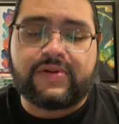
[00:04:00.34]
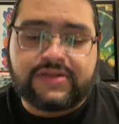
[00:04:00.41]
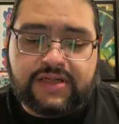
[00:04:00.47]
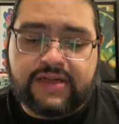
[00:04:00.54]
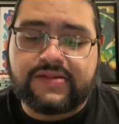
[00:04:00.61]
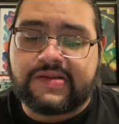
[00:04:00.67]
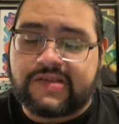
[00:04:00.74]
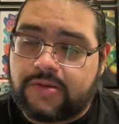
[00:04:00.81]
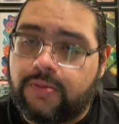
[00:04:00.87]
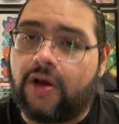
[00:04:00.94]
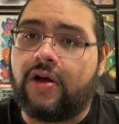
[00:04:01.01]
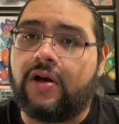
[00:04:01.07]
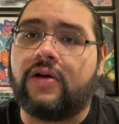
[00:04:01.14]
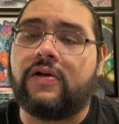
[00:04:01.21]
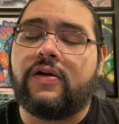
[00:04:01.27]
she is a
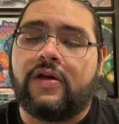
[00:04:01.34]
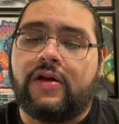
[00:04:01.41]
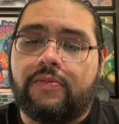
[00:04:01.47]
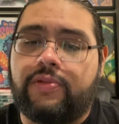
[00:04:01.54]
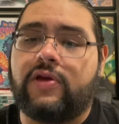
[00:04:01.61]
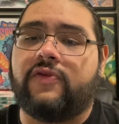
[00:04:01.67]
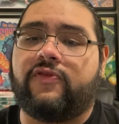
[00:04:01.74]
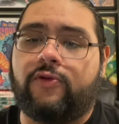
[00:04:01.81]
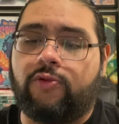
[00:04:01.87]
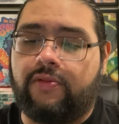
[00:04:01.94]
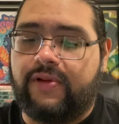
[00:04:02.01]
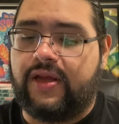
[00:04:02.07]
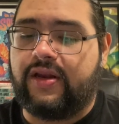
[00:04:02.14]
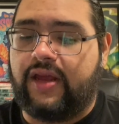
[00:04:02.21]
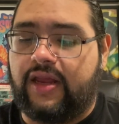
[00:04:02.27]
small, beautiful
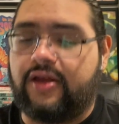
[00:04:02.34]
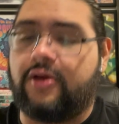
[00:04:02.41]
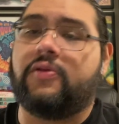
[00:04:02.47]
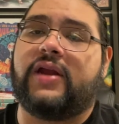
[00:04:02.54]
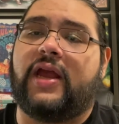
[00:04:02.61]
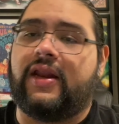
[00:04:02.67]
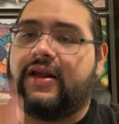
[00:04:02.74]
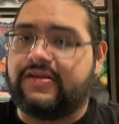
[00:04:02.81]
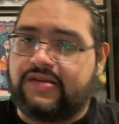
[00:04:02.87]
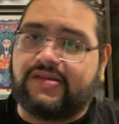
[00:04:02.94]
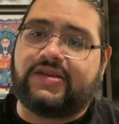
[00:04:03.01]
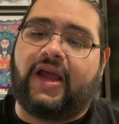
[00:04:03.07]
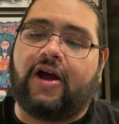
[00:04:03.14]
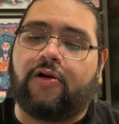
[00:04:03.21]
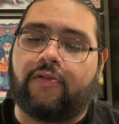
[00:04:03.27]
woman, and Conan is this
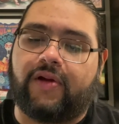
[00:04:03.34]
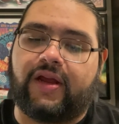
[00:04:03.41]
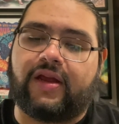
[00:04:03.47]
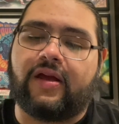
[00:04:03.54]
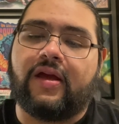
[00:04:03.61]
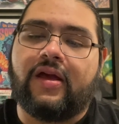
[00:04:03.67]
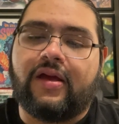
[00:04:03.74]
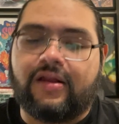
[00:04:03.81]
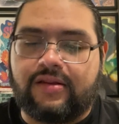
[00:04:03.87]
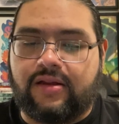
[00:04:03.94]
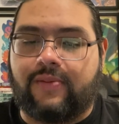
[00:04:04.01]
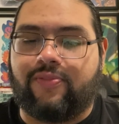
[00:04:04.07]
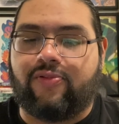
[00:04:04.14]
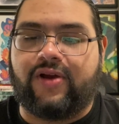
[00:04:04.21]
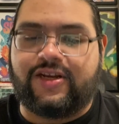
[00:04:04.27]
towering,
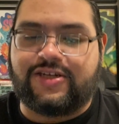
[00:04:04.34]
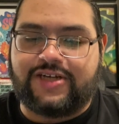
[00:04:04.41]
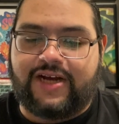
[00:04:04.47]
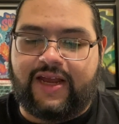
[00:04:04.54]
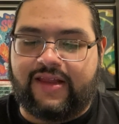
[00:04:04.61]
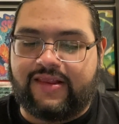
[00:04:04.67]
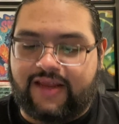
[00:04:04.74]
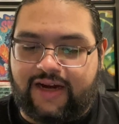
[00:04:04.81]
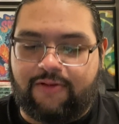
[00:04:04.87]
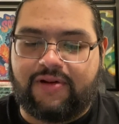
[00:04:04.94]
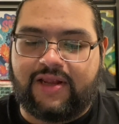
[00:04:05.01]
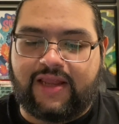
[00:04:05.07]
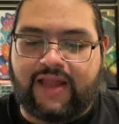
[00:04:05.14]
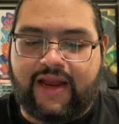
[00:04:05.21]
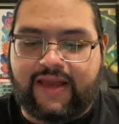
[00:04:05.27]
lumbering giant. And I
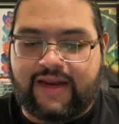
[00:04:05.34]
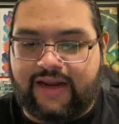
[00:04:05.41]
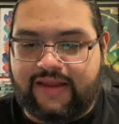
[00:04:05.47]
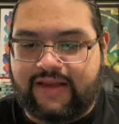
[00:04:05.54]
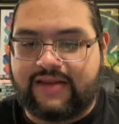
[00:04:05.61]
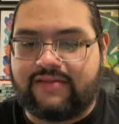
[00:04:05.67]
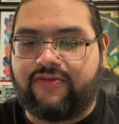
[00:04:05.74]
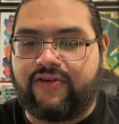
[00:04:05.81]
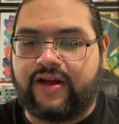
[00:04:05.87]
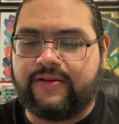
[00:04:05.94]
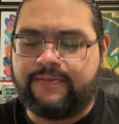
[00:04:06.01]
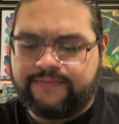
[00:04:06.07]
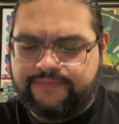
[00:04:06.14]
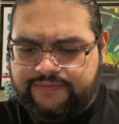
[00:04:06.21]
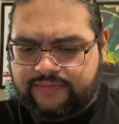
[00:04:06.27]
really like it. I think it's
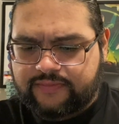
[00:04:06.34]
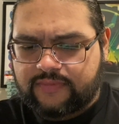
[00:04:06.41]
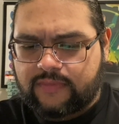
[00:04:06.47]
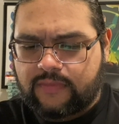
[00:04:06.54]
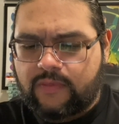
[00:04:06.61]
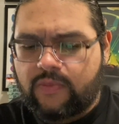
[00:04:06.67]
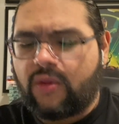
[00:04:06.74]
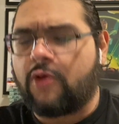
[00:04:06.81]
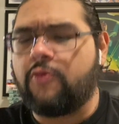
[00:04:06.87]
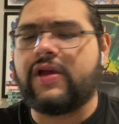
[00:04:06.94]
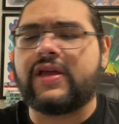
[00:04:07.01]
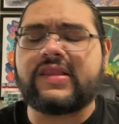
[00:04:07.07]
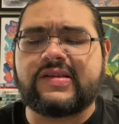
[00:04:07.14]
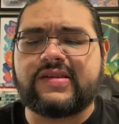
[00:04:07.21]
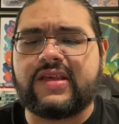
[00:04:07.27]
fun. We
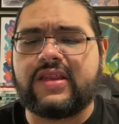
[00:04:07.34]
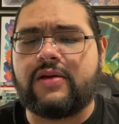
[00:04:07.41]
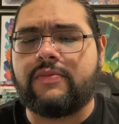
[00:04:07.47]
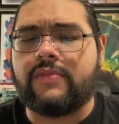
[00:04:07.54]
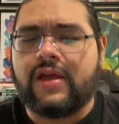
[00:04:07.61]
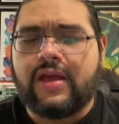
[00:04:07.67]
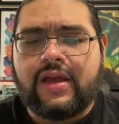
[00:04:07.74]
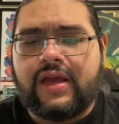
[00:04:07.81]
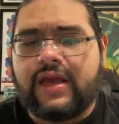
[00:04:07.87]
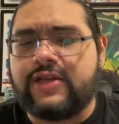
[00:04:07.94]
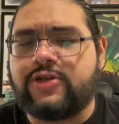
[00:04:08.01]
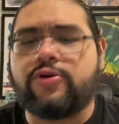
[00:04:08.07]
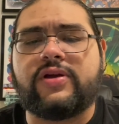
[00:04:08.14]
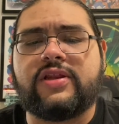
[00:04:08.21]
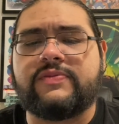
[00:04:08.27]
get to see them
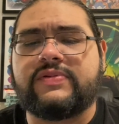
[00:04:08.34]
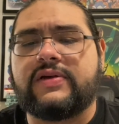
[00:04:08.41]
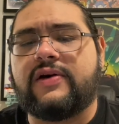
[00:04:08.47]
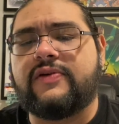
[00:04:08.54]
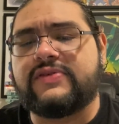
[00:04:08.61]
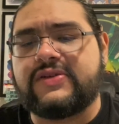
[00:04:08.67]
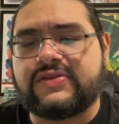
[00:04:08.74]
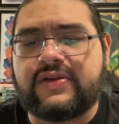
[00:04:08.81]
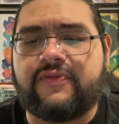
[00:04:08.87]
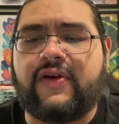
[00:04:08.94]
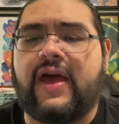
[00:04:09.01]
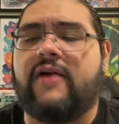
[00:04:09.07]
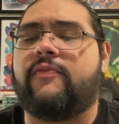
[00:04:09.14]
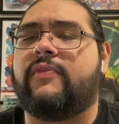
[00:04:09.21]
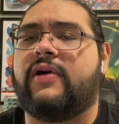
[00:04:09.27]
enjoy themselves, just
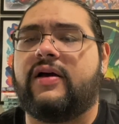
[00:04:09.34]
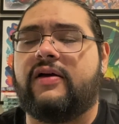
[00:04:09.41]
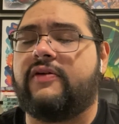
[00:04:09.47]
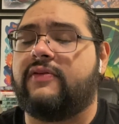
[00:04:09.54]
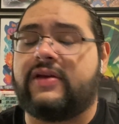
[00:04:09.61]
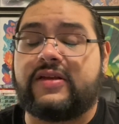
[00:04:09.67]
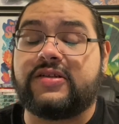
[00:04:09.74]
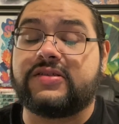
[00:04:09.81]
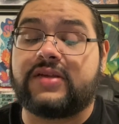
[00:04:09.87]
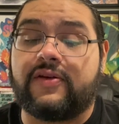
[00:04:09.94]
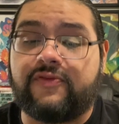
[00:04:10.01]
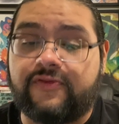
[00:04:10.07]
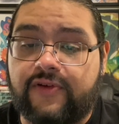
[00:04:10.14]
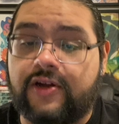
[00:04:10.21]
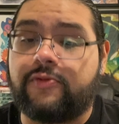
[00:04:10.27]

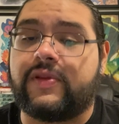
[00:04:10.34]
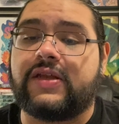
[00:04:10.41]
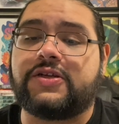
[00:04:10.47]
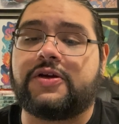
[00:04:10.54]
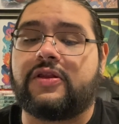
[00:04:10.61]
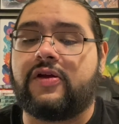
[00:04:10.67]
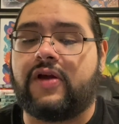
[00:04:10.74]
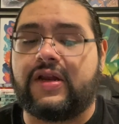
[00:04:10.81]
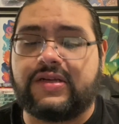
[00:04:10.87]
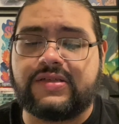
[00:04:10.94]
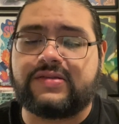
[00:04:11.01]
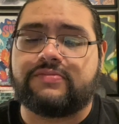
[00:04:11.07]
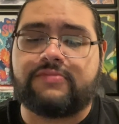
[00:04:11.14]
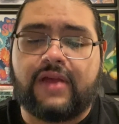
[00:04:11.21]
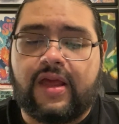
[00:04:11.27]
have fun with each other, and
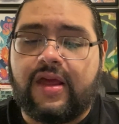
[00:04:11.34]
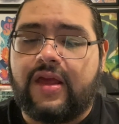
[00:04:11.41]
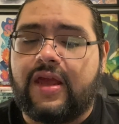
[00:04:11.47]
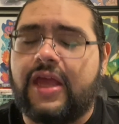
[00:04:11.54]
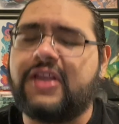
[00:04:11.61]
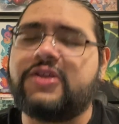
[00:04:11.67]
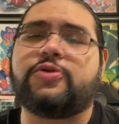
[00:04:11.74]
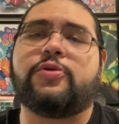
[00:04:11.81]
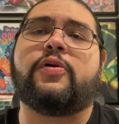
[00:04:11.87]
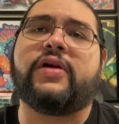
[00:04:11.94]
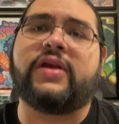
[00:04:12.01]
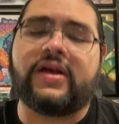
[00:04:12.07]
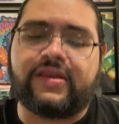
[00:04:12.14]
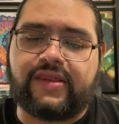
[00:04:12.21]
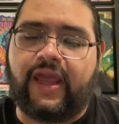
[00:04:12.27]
just
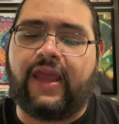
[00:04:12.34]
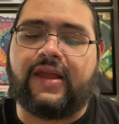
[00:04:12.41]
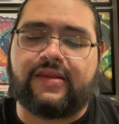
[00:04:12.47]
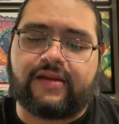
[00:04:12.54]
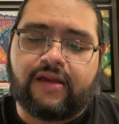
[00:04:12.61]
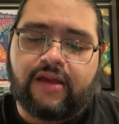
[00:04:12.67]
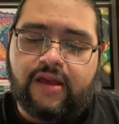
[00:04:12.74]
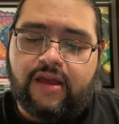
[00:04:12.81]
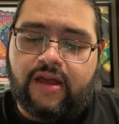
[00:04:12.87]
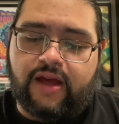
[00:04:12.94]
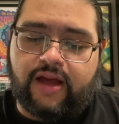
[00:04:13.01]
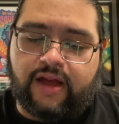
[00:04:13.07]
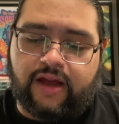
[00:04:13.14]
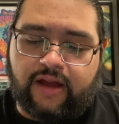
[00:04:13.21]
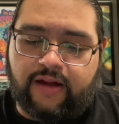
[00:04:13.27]
enjoy a date.
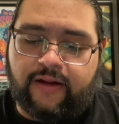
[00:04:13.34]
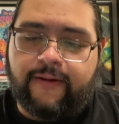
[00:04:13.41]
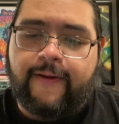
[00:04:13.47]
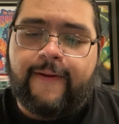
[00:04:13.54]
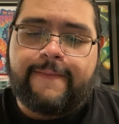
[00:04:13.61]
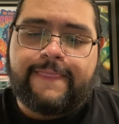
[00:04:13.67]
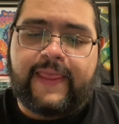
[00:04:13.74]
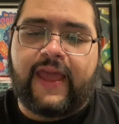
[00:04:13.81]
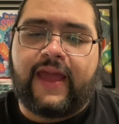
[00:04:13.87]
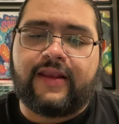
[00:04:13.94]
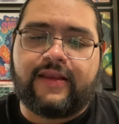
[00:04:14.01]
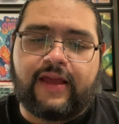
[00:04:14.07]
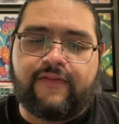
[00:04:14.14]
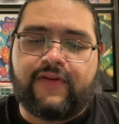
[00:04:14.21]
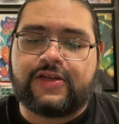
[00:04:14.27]
And
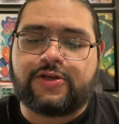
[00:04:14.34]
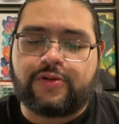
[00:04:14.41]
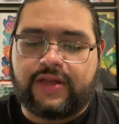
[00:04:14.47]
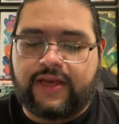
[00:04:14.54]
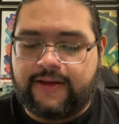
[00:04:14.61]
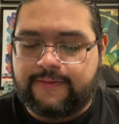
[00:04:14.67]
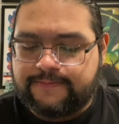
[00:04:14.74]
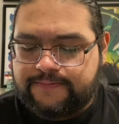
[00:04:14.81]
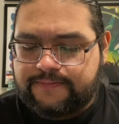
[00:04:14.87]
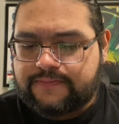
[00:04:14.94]
eventually,